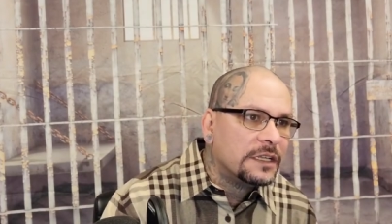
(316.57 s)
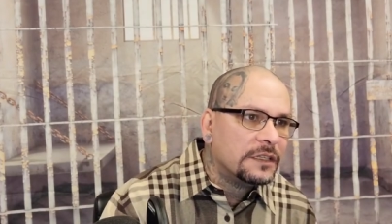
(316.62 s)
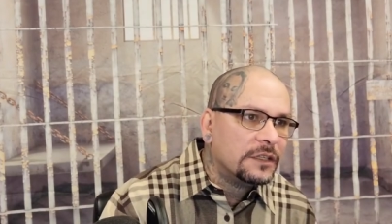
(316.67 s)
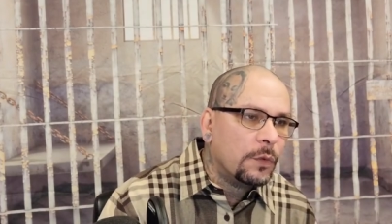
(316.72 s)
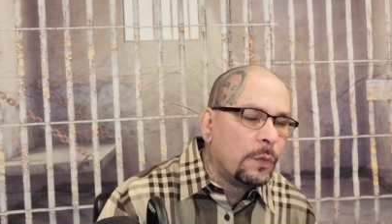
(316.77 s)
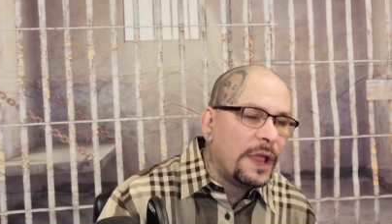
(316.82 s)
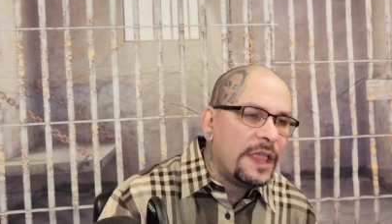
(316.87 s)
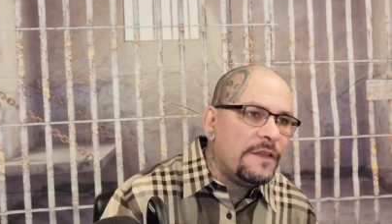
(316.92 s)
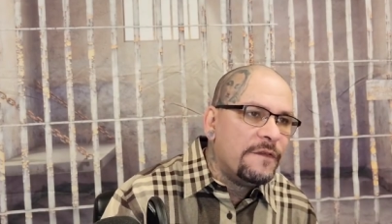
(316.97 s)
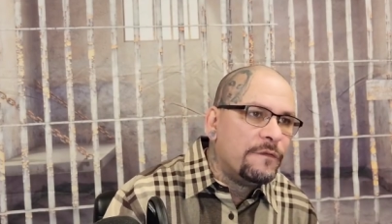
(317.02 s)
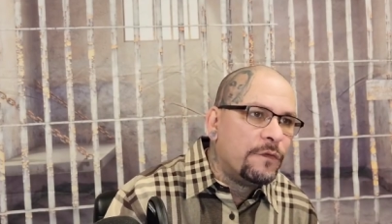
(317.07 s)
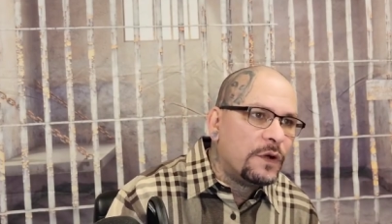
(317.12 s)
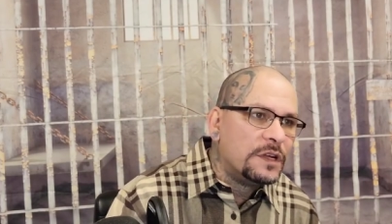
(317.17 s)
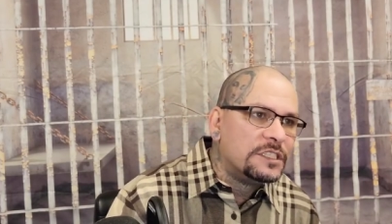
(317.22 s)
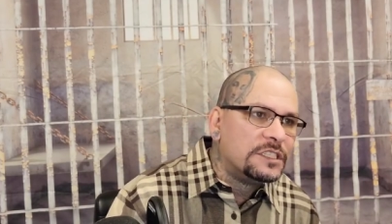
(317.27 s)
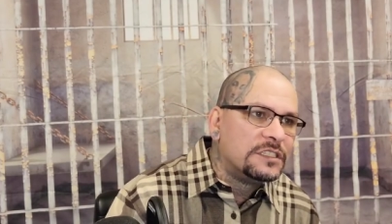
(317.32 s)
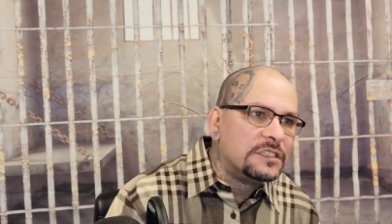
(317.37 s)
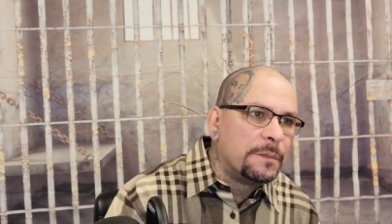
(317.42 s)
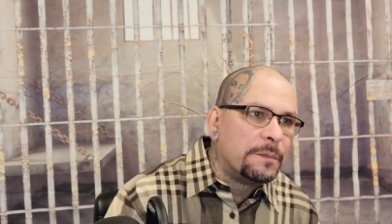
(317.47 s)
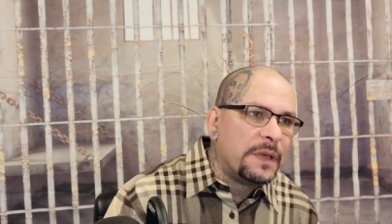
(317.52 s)
the way he
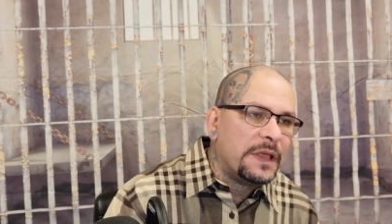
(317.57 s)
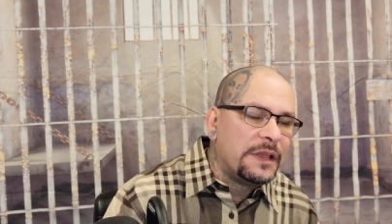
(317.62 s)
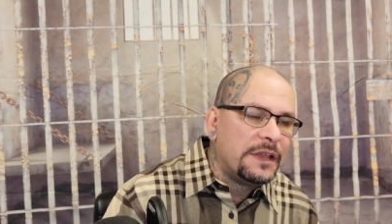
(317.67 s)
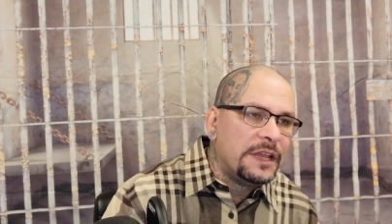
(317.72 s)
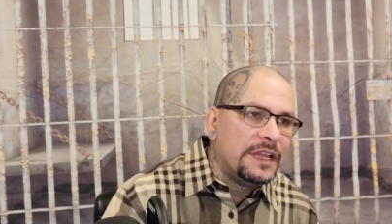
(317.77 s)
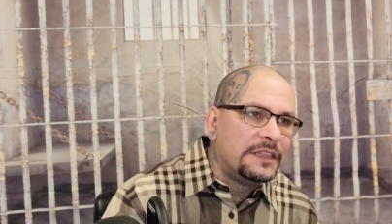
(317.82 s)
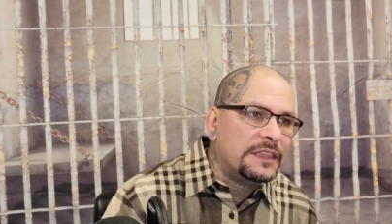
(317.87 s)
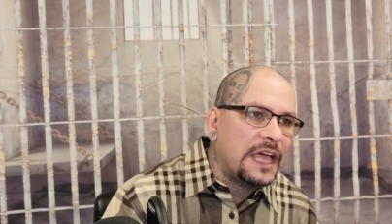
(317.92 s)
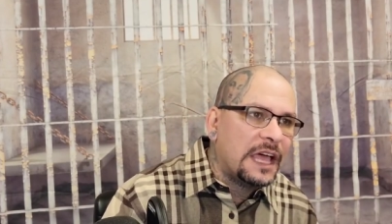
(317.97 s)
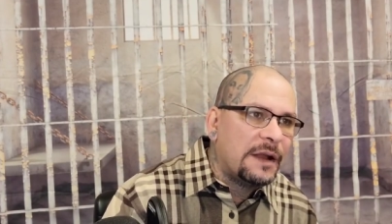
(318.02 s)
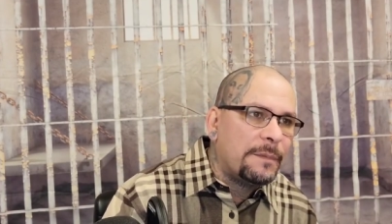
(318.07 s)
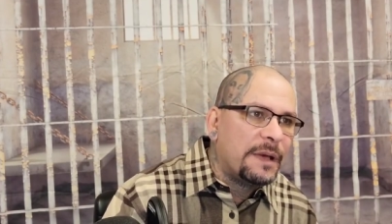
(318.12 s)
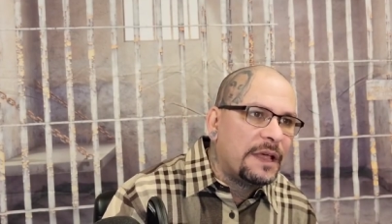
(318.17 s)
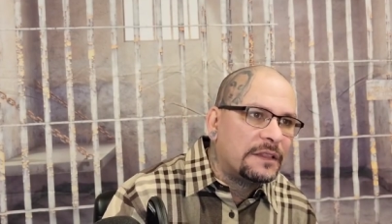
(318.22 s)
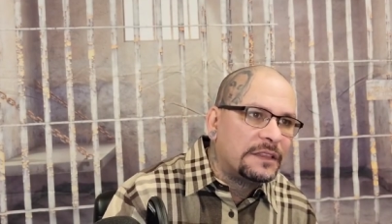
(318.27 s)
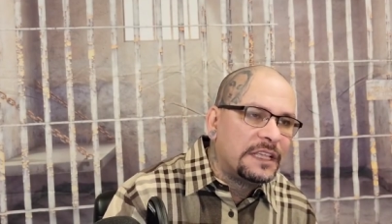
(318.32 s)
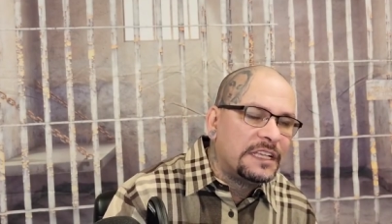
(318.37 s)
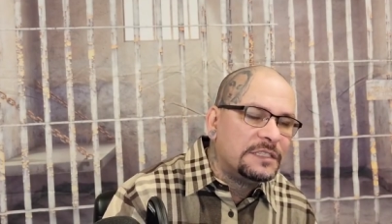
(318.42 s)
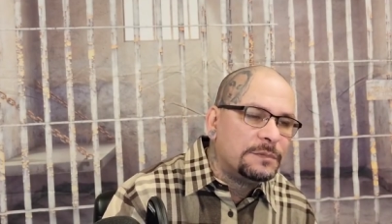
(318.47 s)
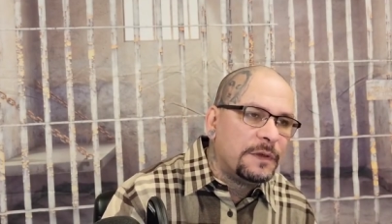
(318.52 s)
voiced his opinion, he thought
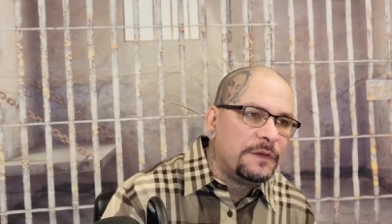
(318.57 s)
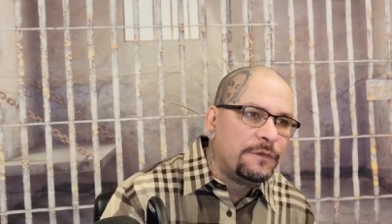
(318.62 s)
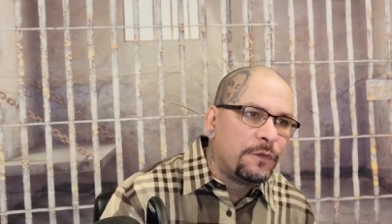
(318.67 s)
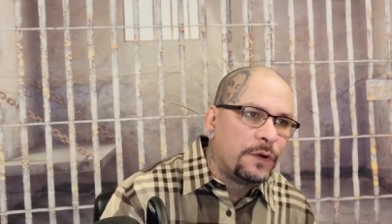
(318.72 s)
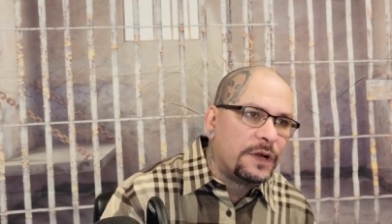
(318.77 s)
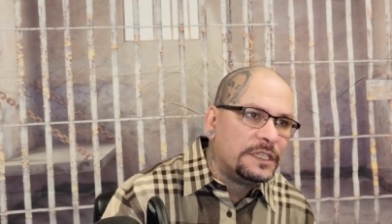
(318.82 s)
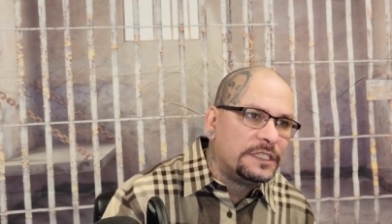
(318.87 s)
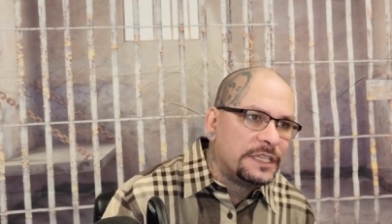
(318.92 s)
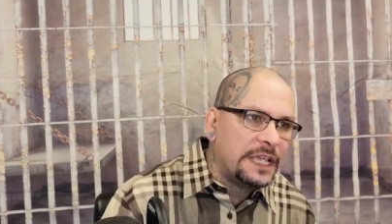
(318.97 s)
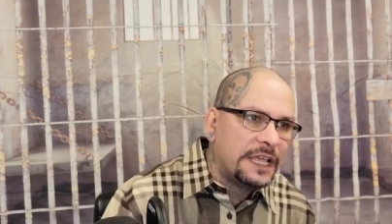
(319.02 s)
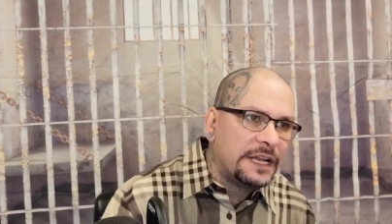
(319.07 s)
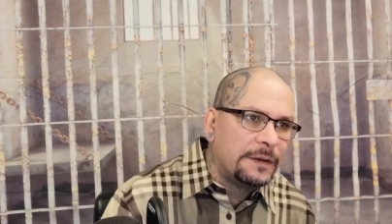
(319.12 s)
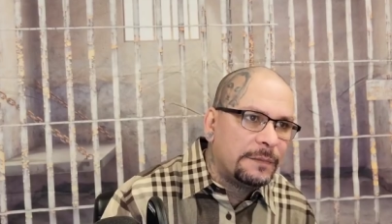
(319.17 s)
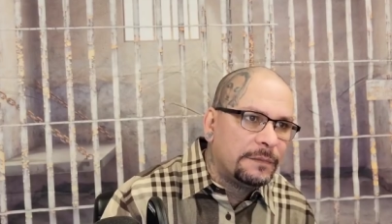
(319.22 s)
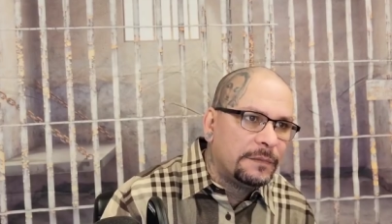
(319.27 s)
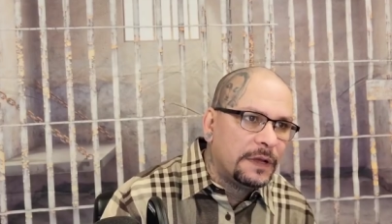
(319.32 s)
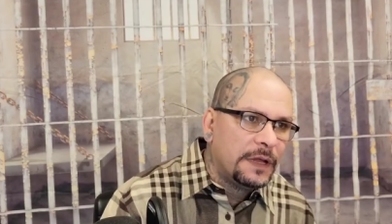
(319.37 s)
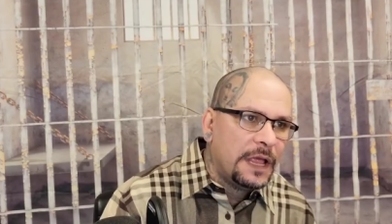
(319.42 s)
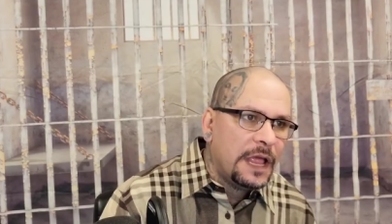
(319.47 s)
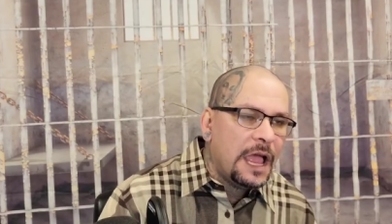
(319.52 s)
about things before he said
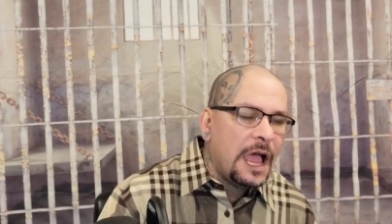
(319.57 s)
them.